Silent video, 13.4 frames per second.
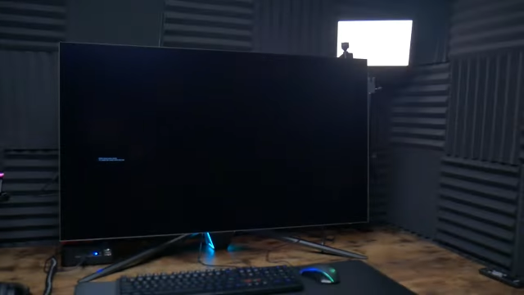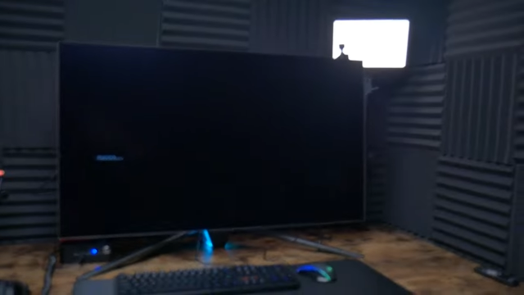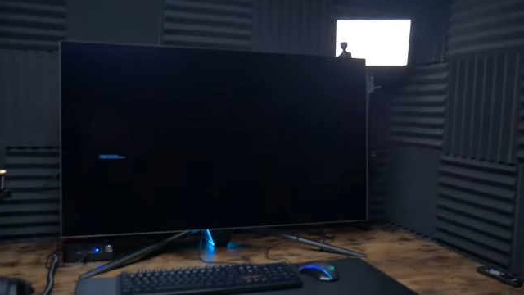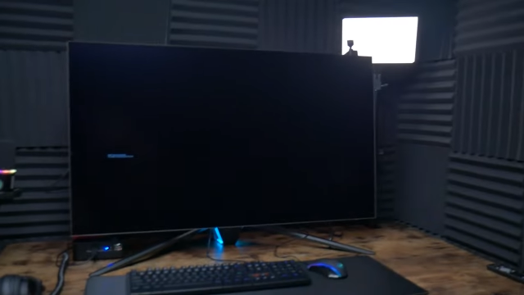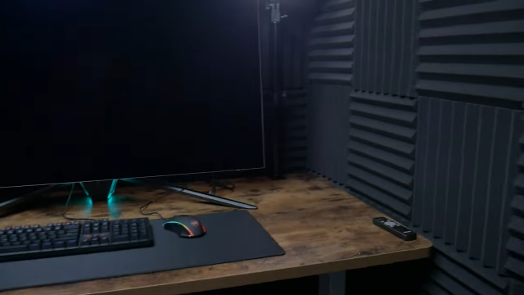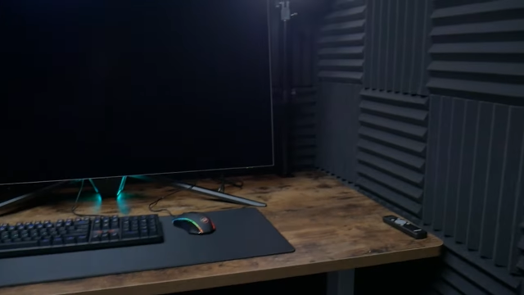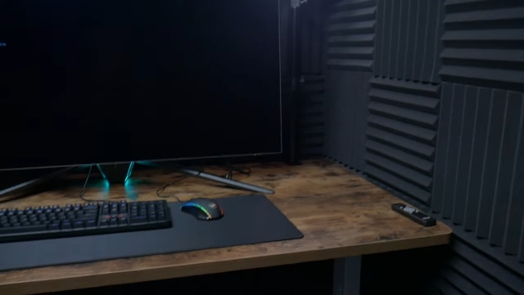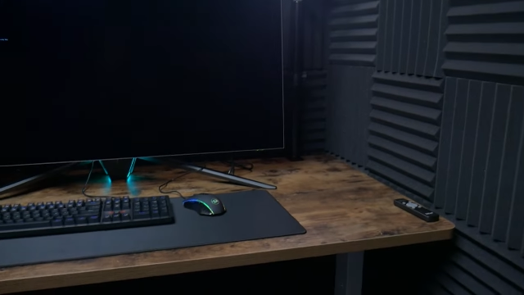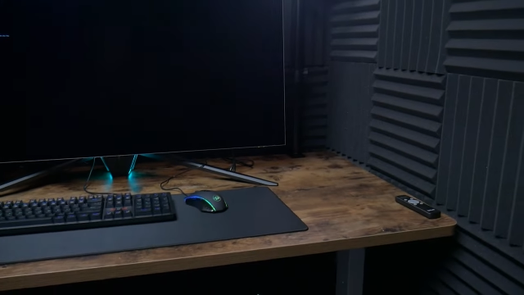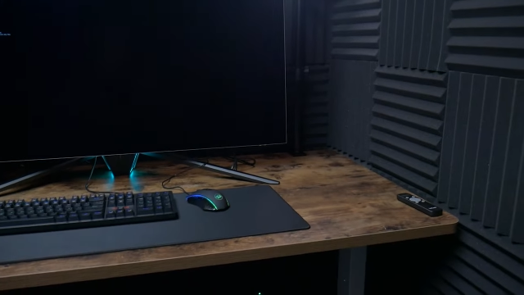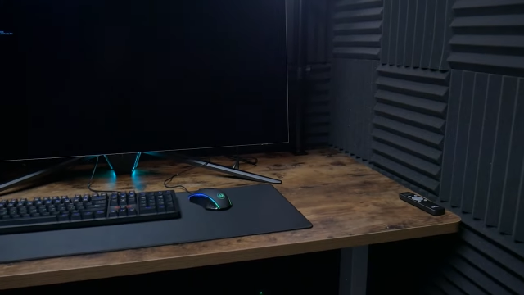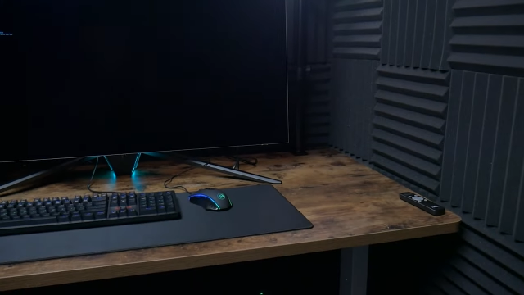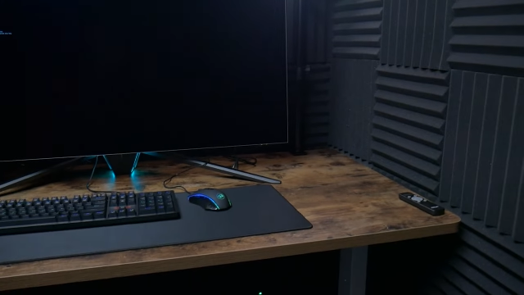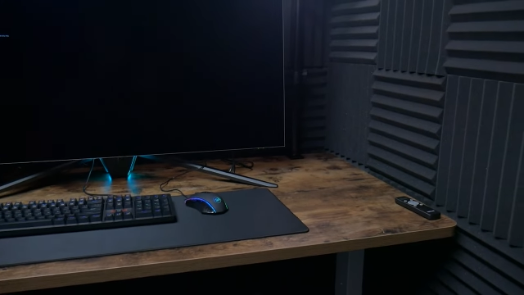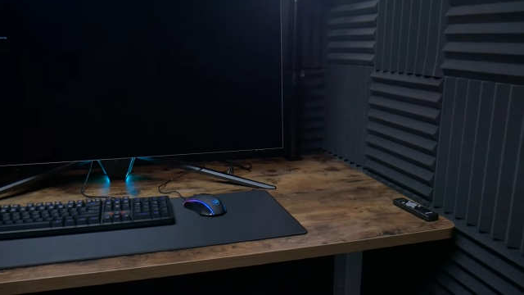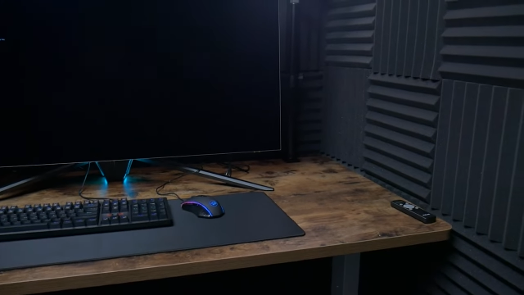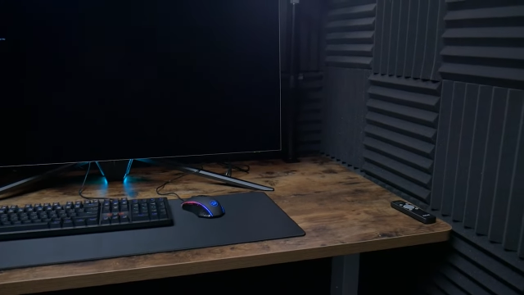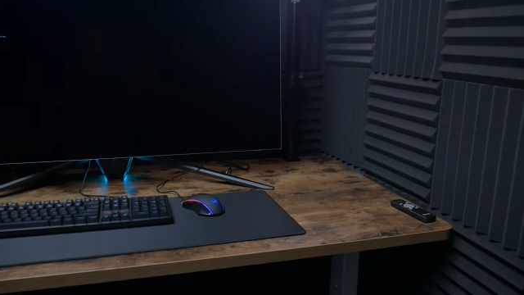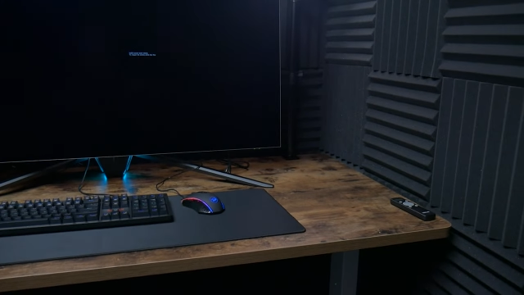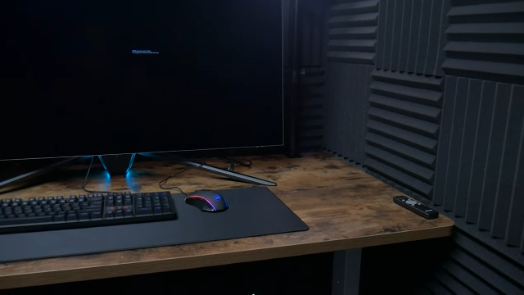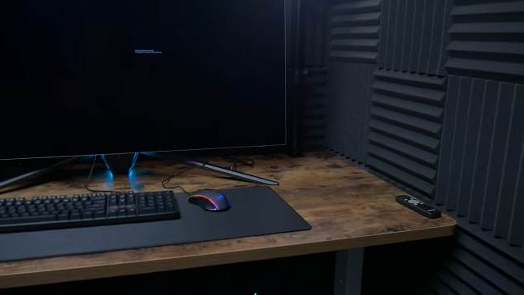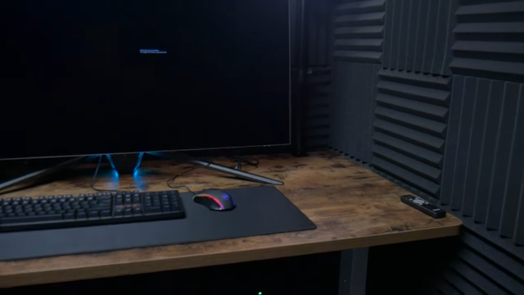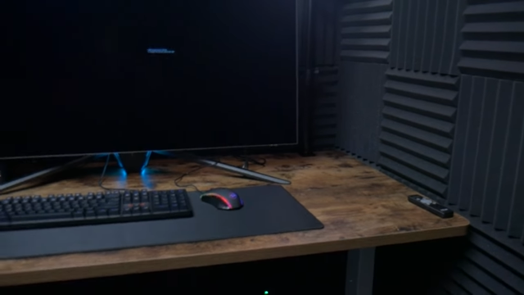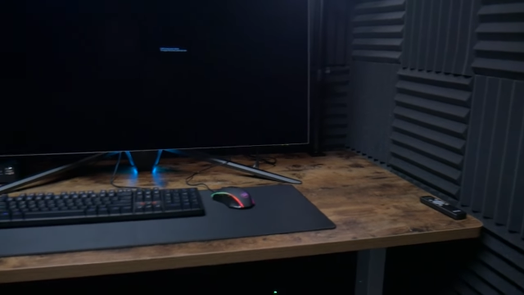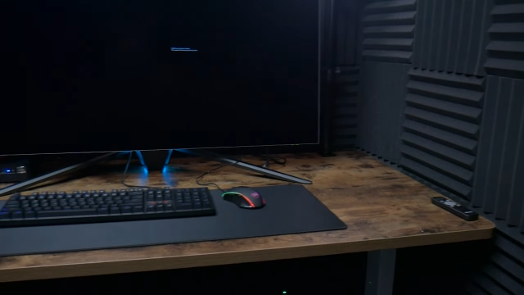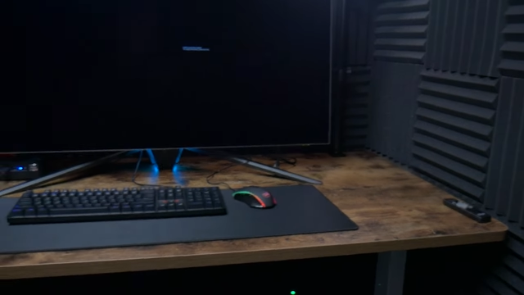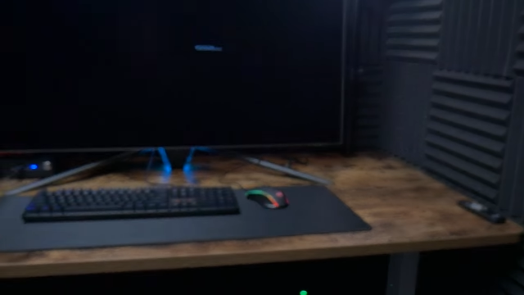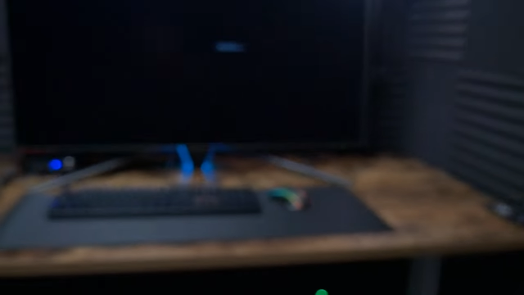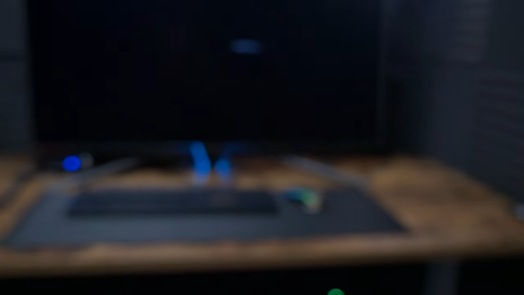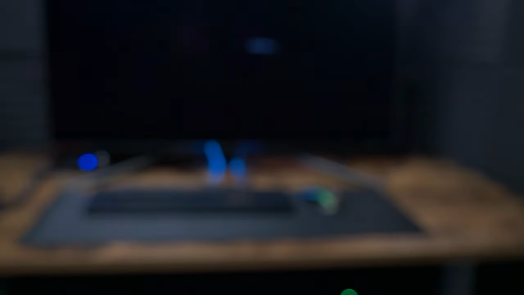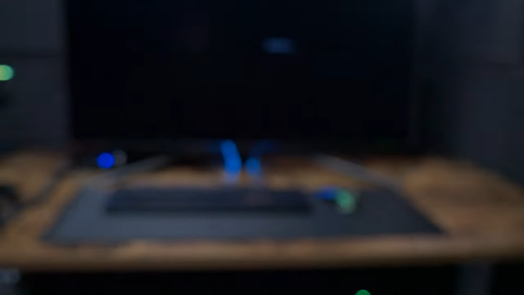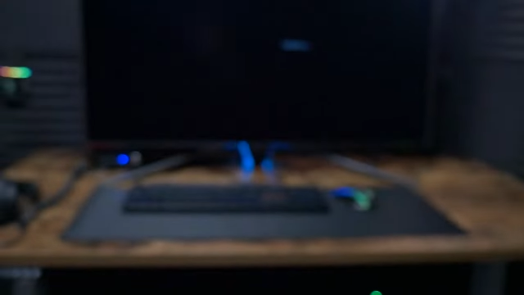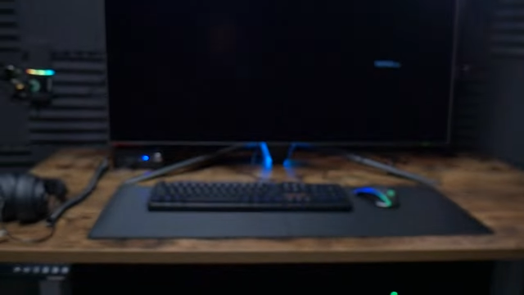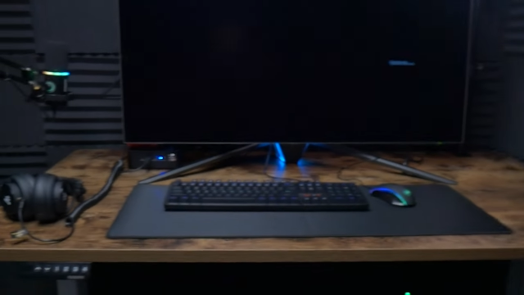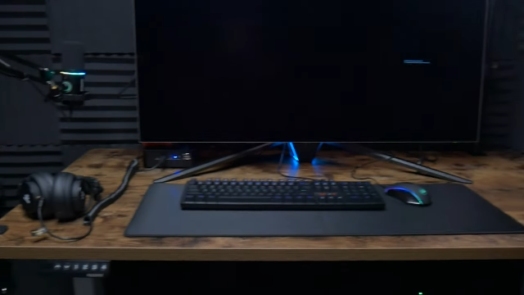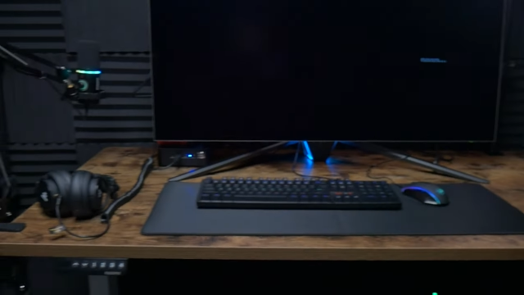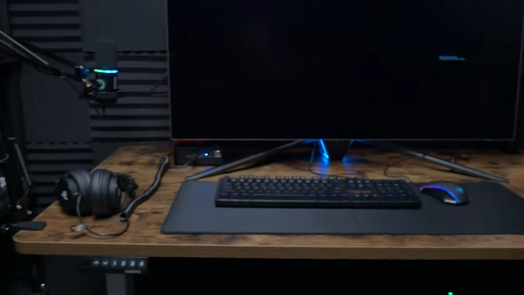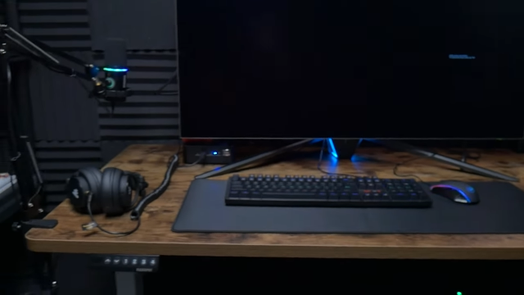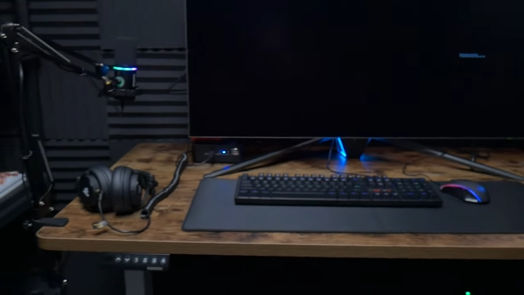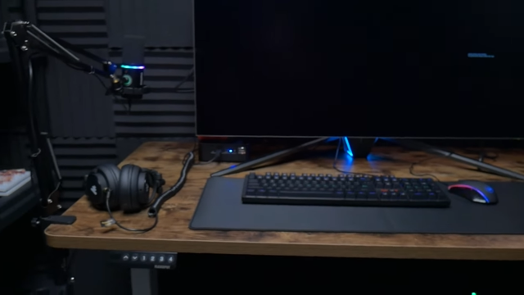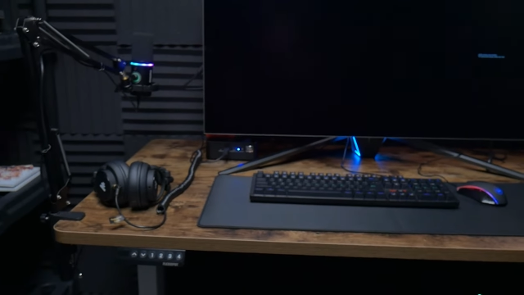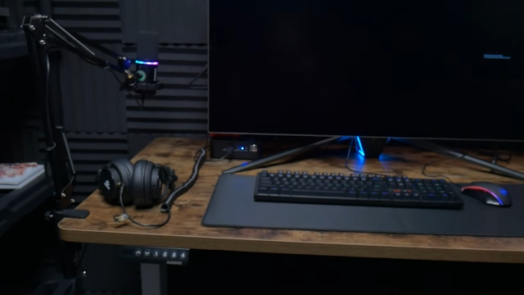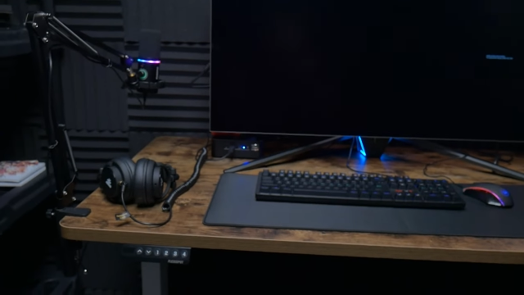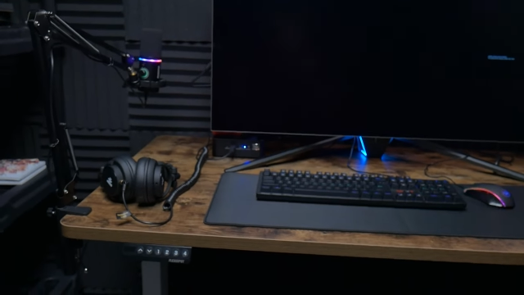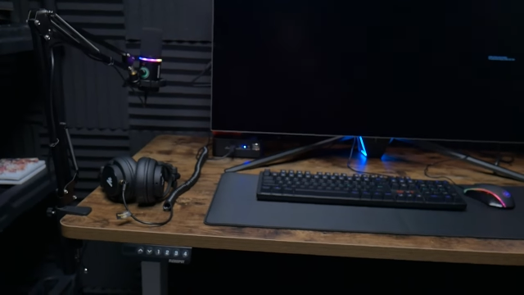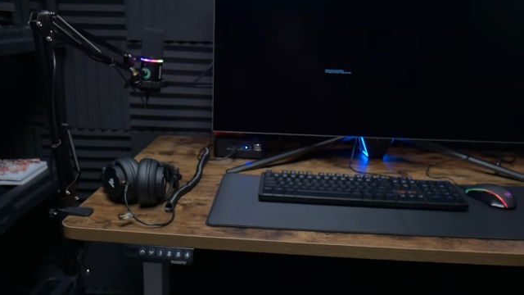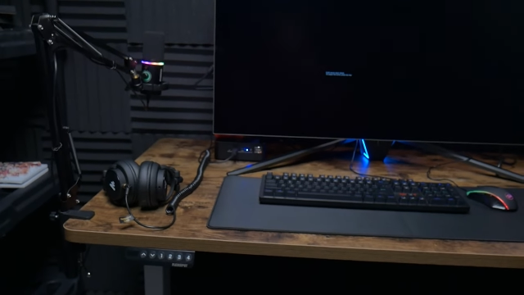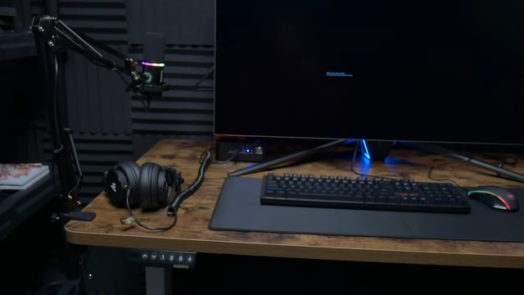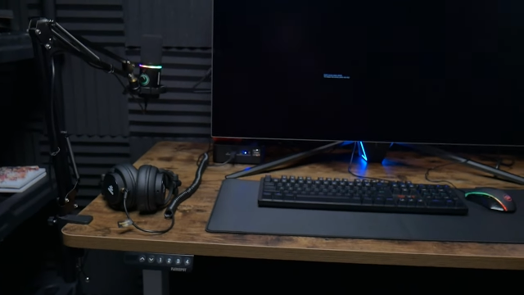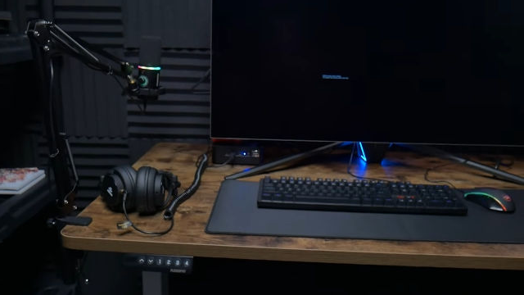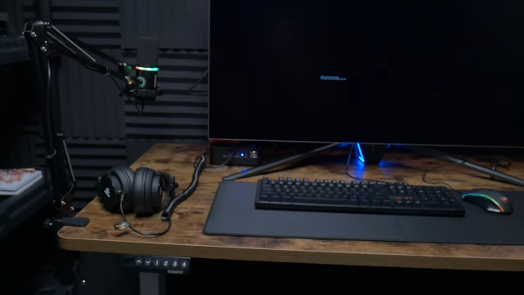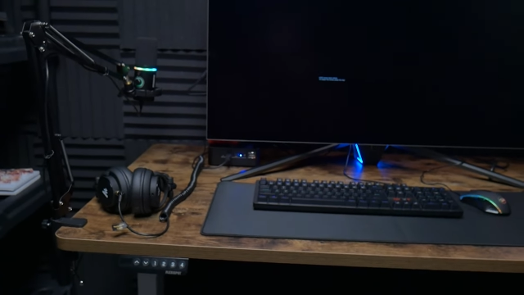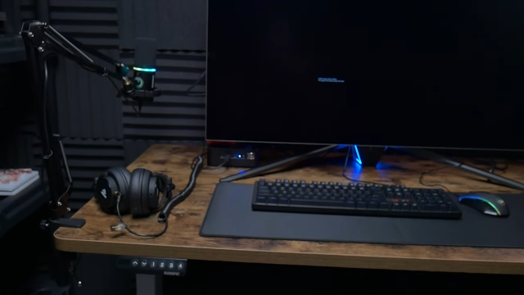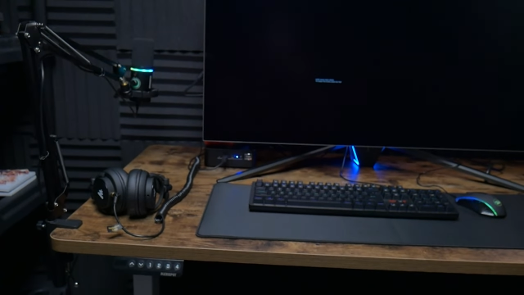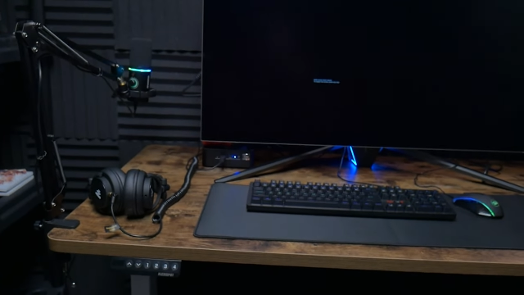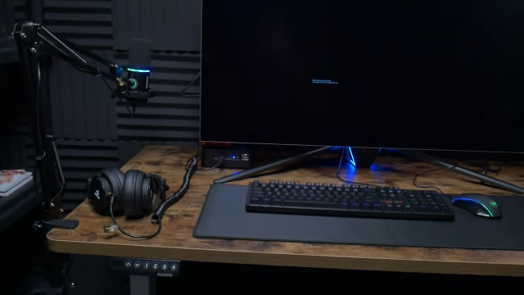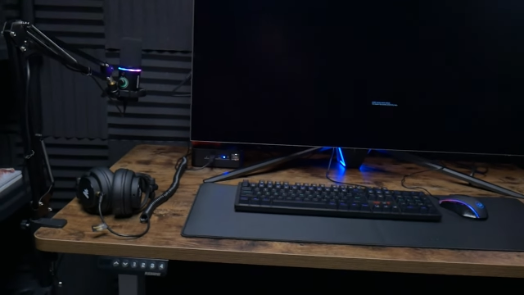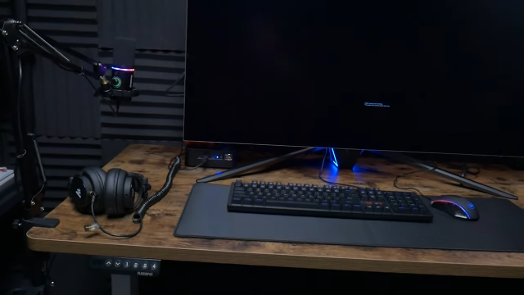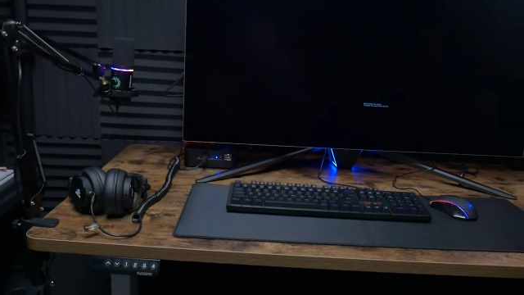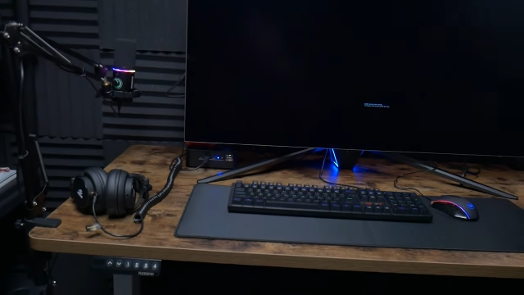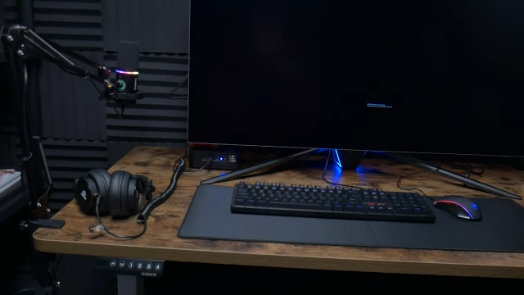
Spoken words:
(no speaker visible)